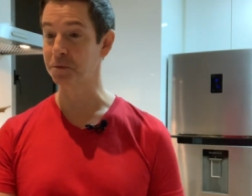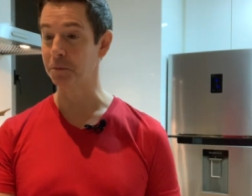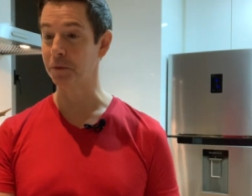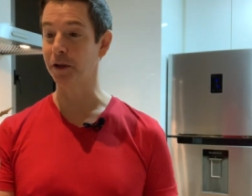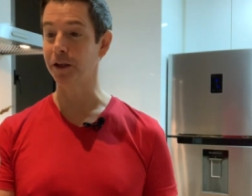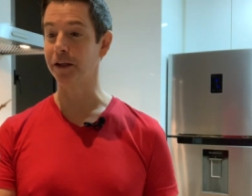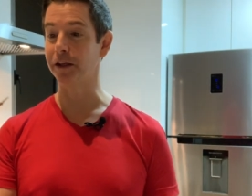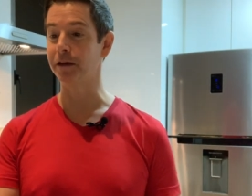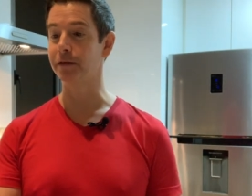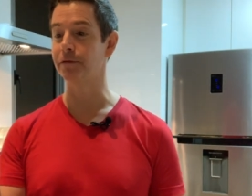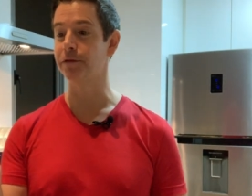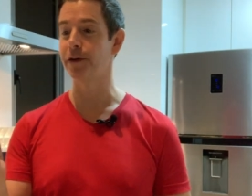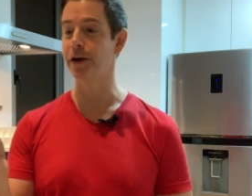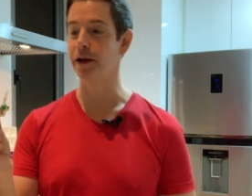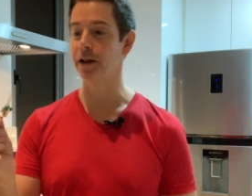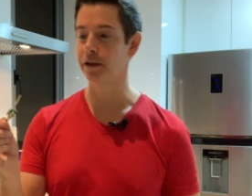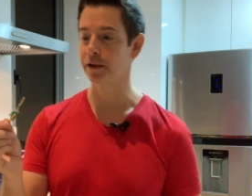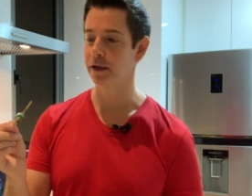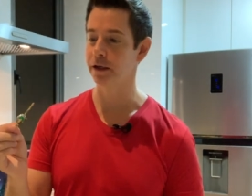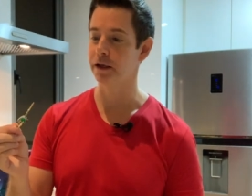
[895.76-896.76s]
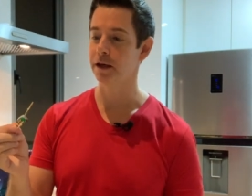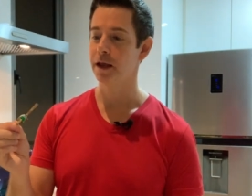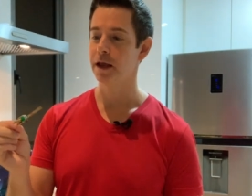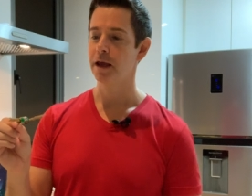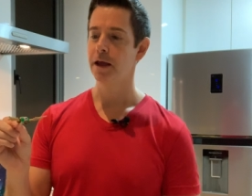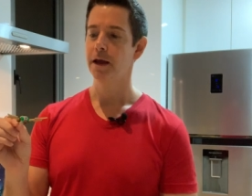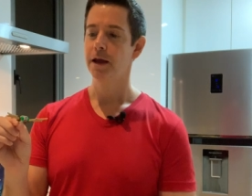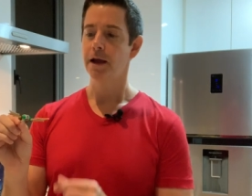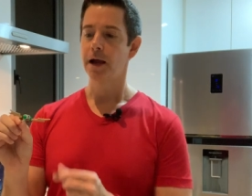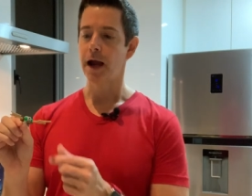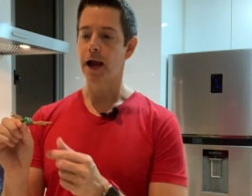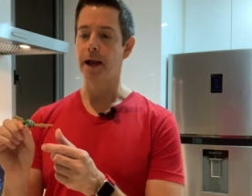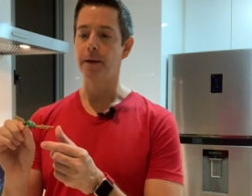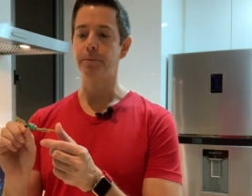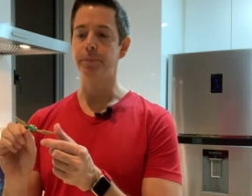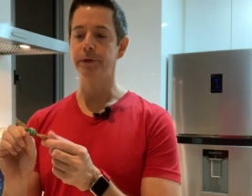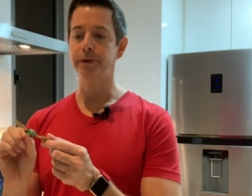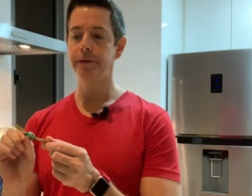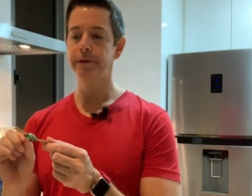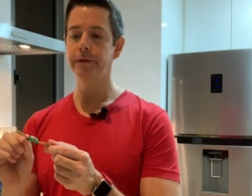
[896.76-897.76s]
Millennium Falcon. I
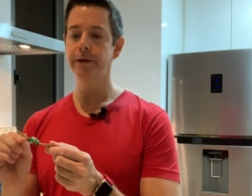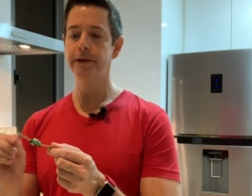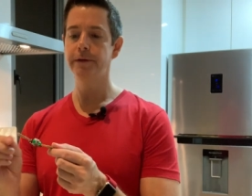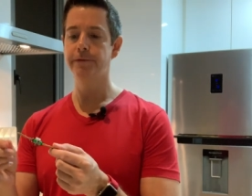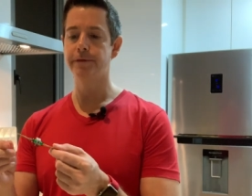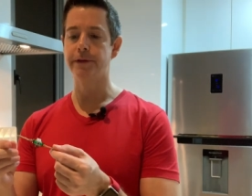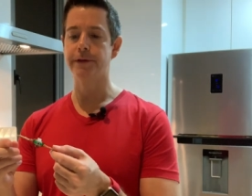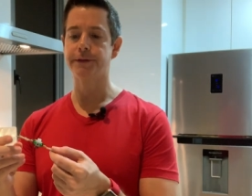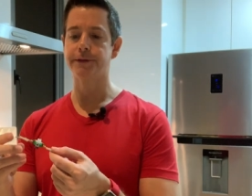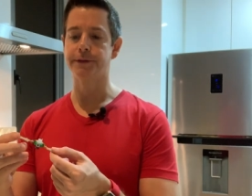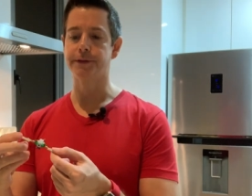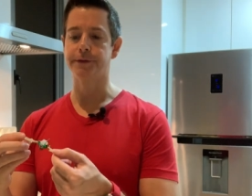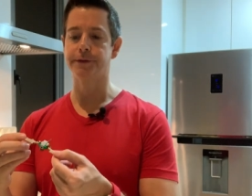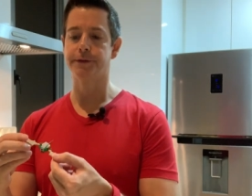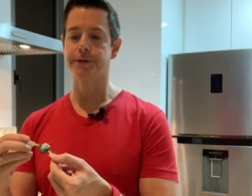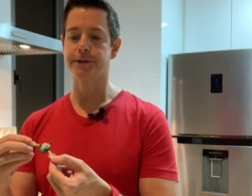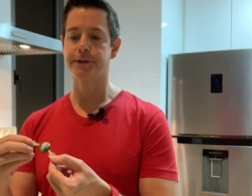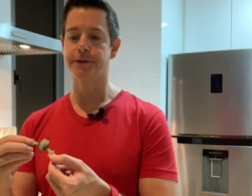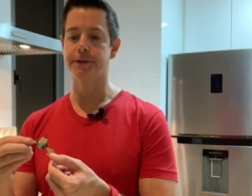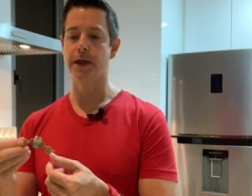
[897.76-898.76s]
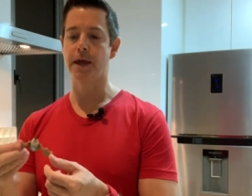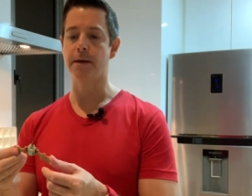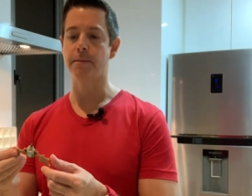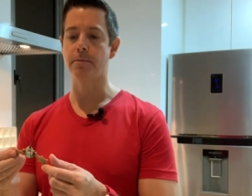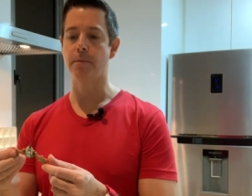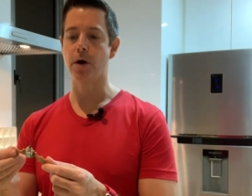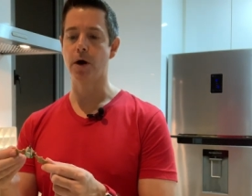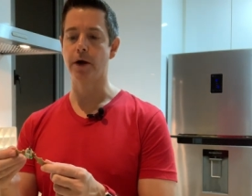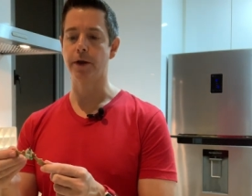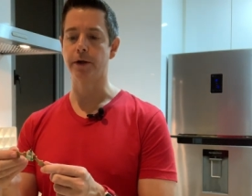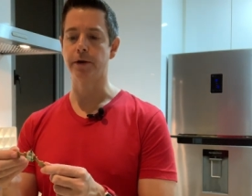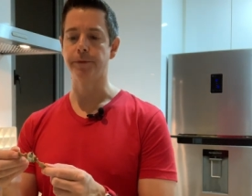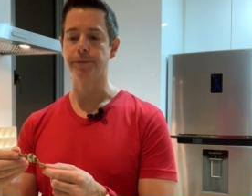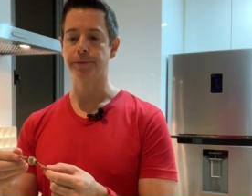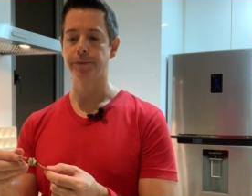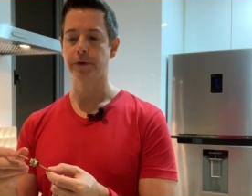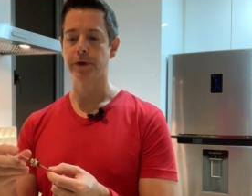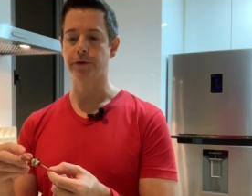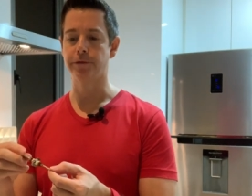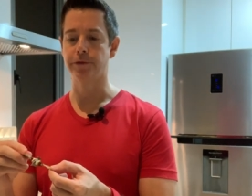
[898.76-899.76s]
believe this is the same model.
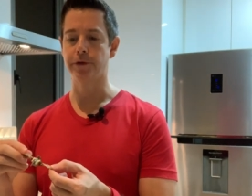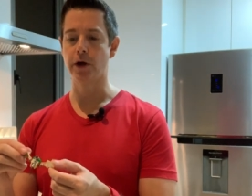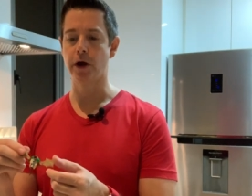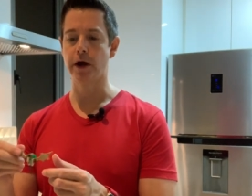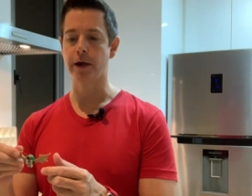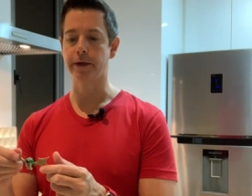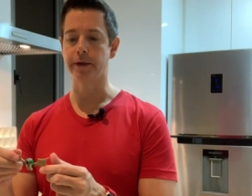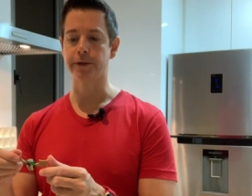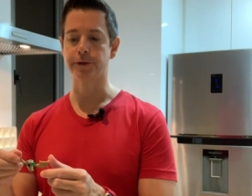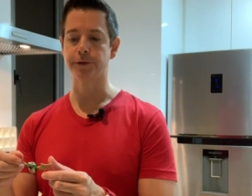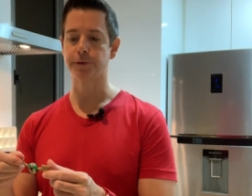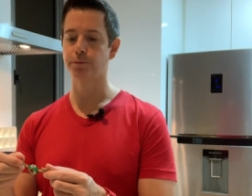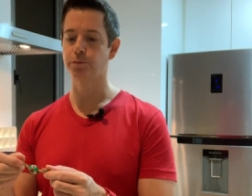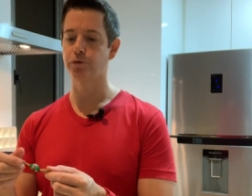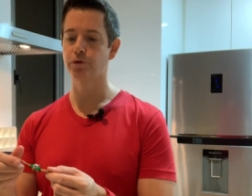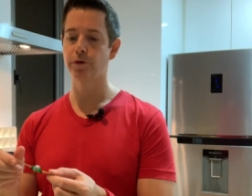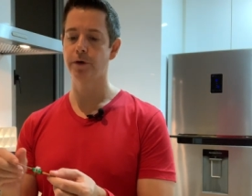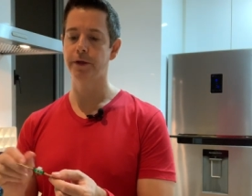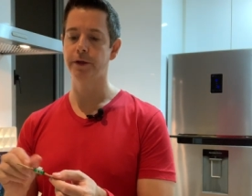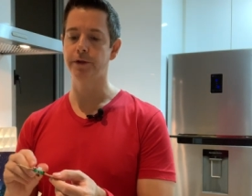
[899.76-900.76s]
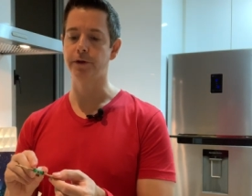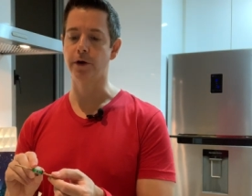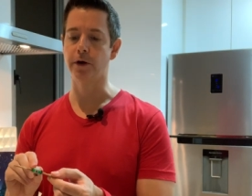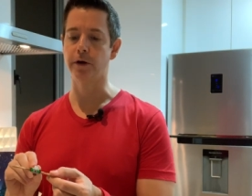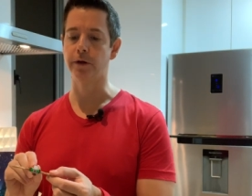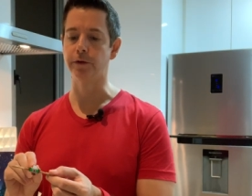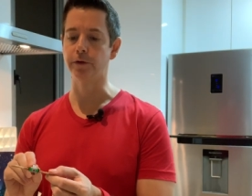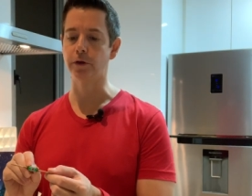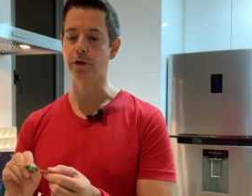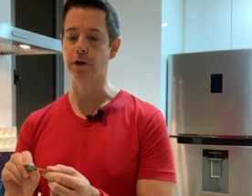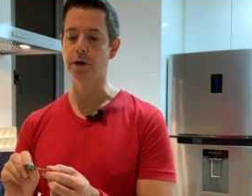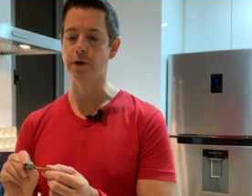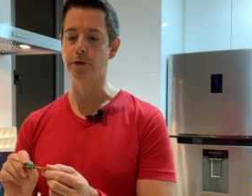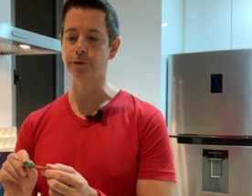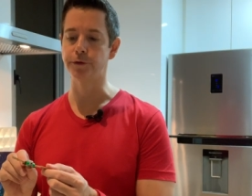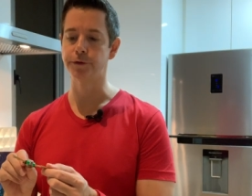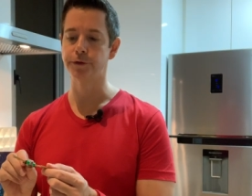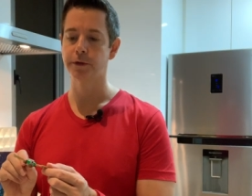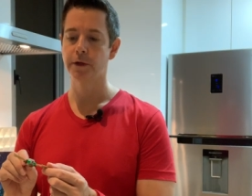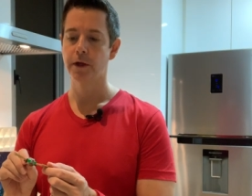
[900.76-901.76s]
If not, it's pretty darn
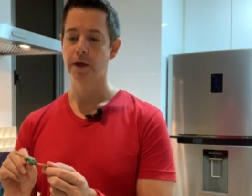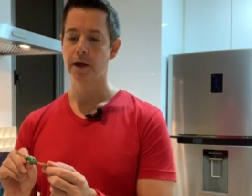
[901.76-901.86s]
close.